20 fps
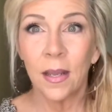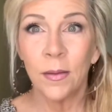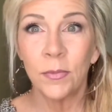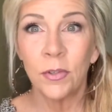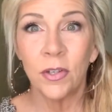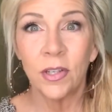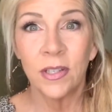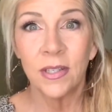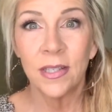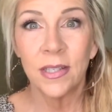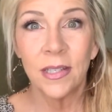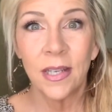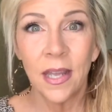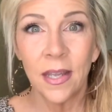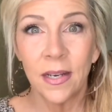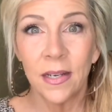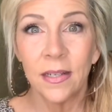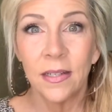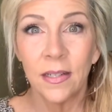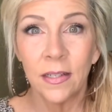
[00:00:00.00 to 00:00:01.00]
You can set
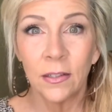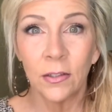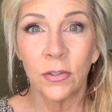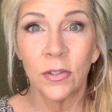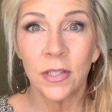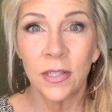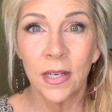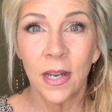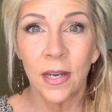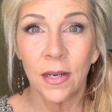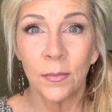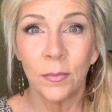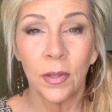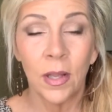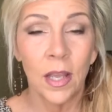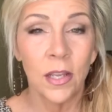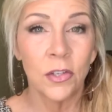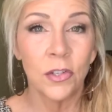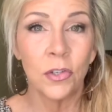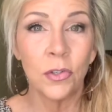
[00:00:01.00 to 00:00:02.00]
it and it'll stay in
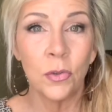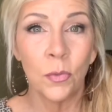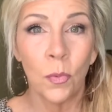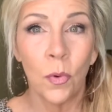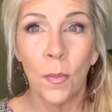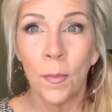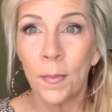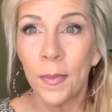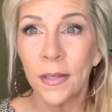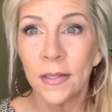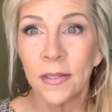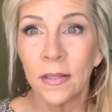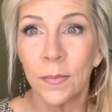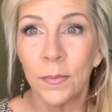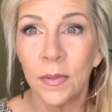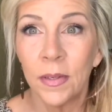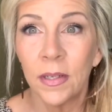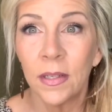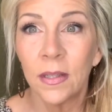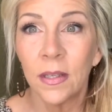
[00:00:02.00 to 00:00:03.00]
place and you won't mess up
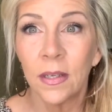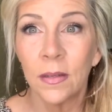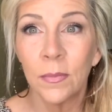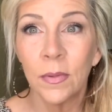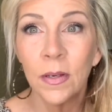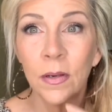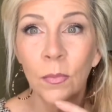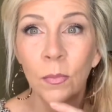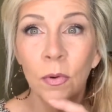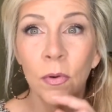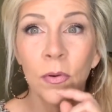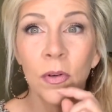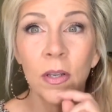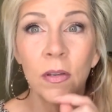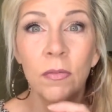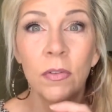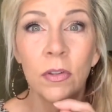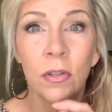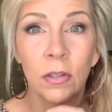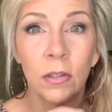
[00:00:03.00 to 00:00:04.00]
anything. But it will give you
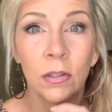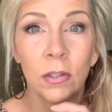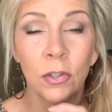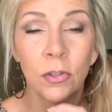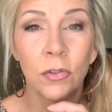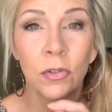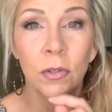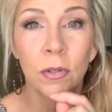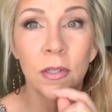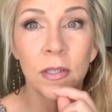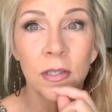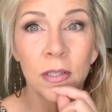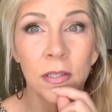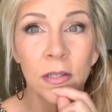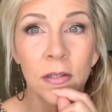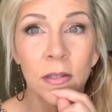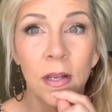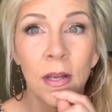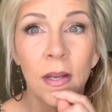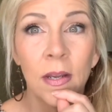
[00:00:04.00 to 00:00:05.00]
the illusion because
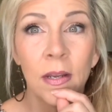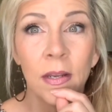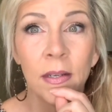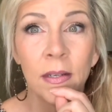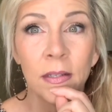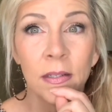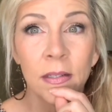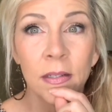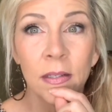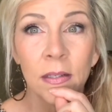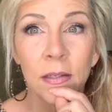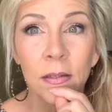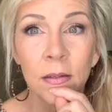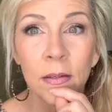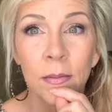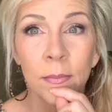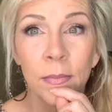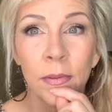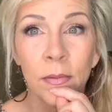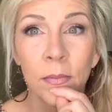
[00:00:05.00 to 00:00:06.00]
it's going to
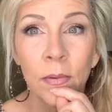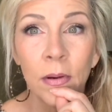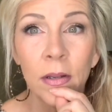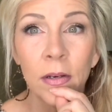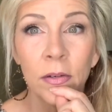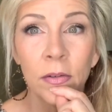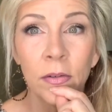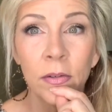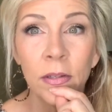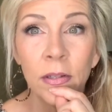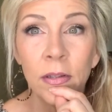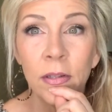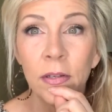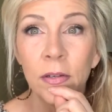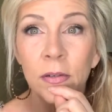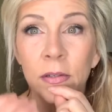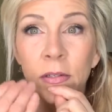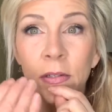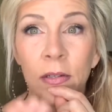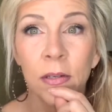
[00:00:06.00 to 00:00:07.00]
be right underneath here and
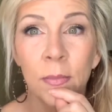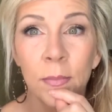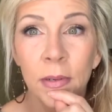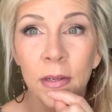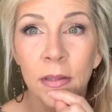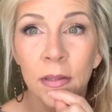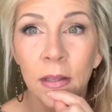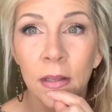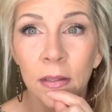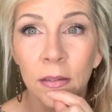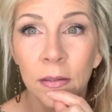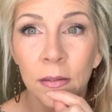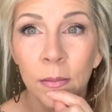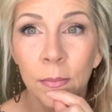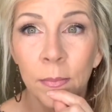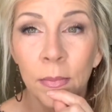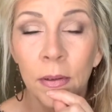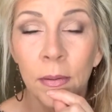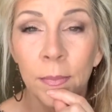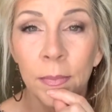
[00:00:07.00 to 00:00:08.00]
it's going to make that lip
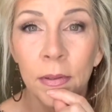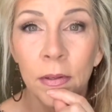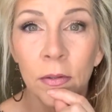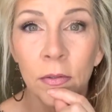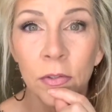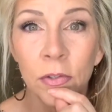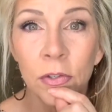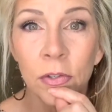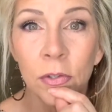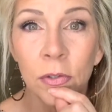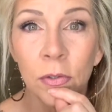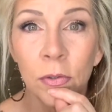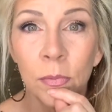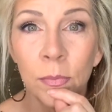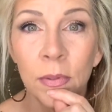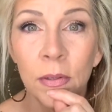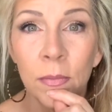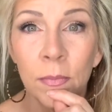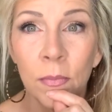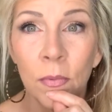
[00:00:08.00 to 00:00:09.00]
pop out just a little
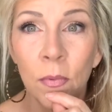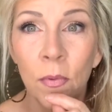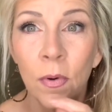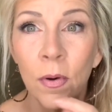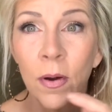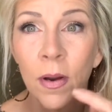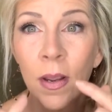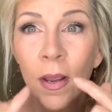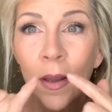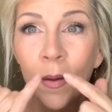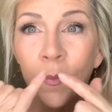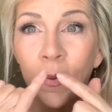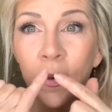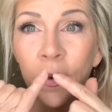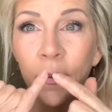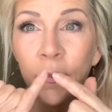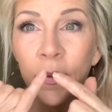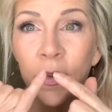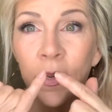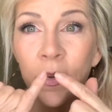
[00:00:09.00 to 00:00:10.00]
bit more. But up
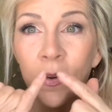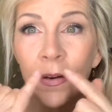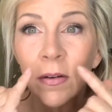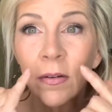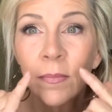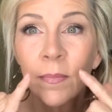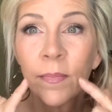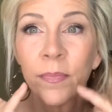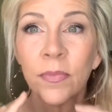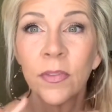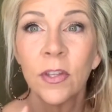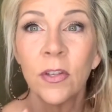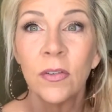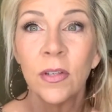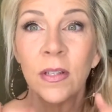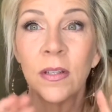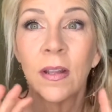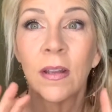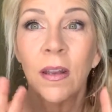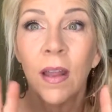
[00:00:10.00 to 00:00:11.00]
here, you need
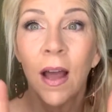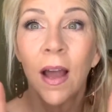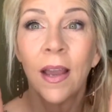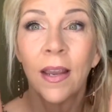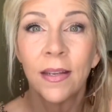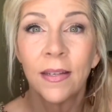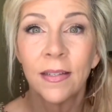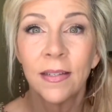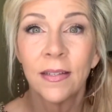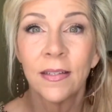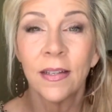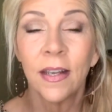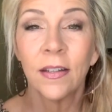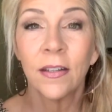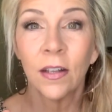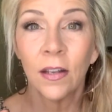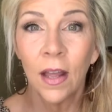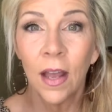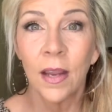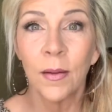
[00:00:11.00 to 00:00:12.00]
the light, and the
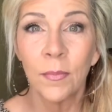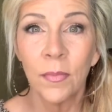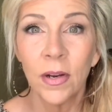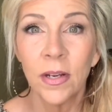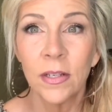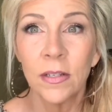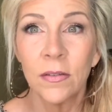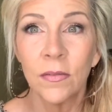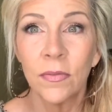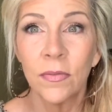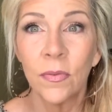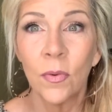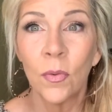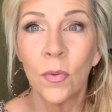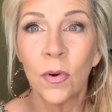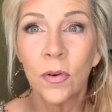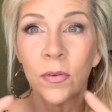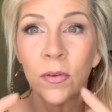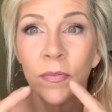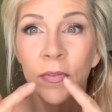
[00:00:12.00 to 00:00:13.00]
light brings it
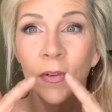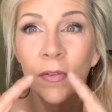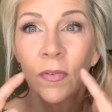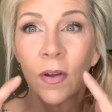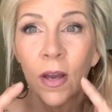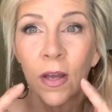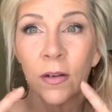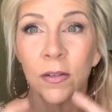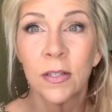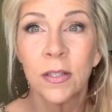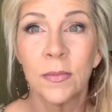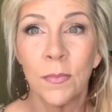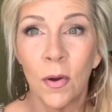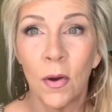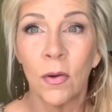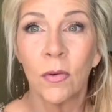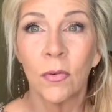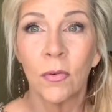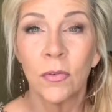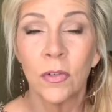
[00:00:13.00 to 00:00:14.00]
forward if you've got a
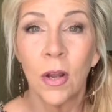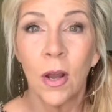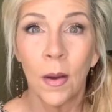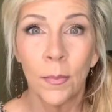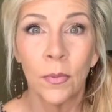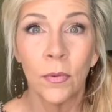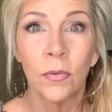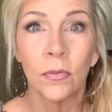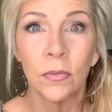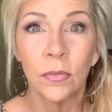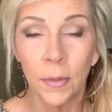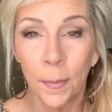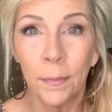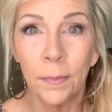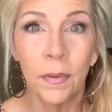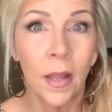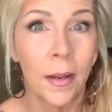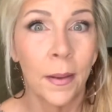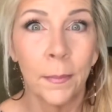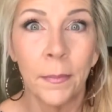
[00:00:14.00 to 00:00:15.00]
smaller topper lip
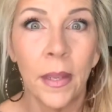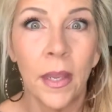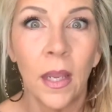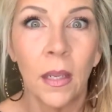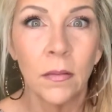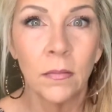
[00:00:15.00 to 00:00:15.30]
like me.